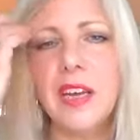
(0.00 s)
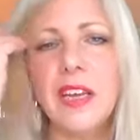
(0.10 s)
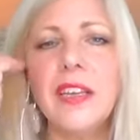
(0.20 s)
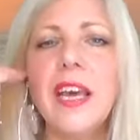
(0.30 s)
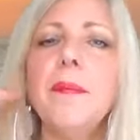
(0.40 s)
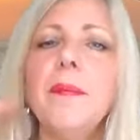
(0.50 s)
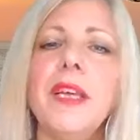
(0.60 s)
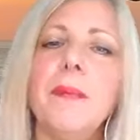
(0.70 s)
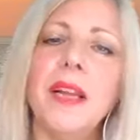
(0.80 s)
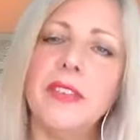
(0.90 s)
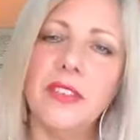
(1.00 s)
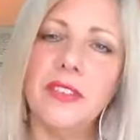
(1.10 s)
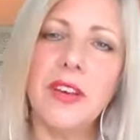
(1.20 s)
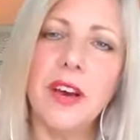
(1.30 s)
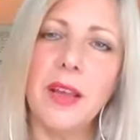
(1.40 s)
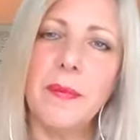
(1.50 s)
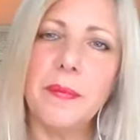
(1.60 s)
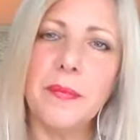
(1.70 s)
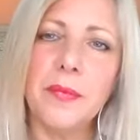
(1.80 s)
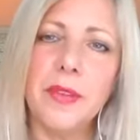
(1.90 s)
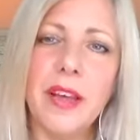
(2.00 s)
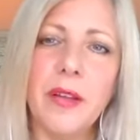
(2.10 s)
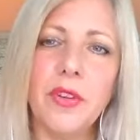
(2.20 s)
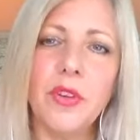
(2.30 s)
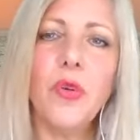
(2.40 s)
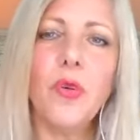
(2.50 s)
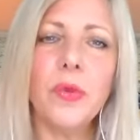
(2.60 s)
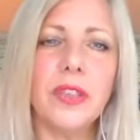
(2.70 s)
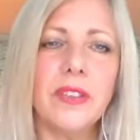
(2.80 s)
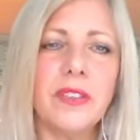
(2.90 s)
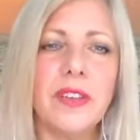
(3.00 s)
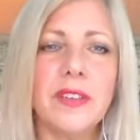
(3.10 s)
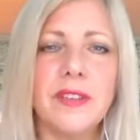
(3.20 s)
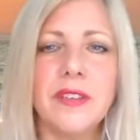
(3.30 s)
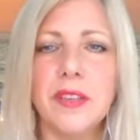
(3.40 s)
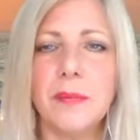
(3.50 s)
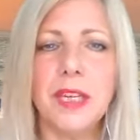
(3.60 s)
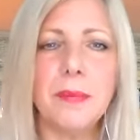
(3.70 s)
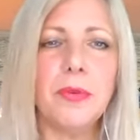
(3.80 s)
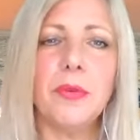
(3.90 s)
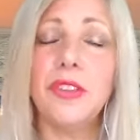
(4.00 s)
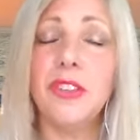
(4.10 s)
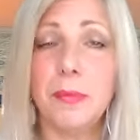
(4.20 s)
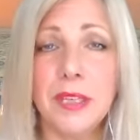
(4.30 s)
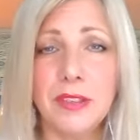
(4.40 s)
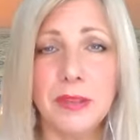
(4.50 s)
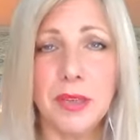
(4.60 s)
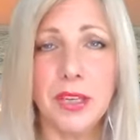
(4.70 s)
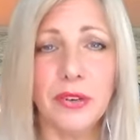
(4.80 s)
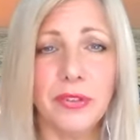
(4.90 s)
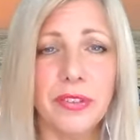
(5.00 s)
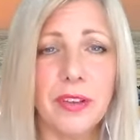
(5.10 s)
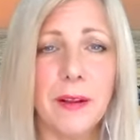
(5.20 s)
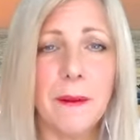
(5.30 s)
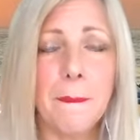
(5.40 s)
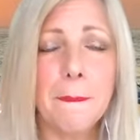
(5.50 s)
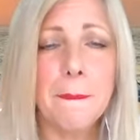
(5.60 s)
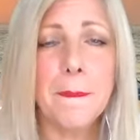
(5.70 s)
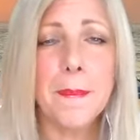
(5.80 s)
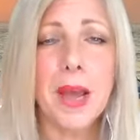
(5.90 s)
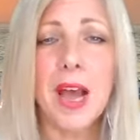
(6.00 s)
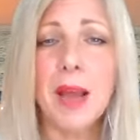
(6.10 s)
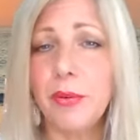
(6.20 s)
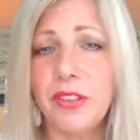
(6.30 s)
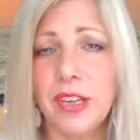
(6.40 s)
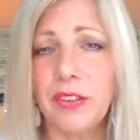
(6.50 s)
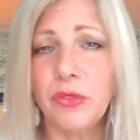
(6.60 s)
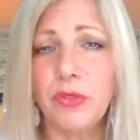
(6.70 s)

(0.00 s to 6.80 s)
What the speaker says: It can be a blessed time without the normal concerns that people would speak to me of. I am protected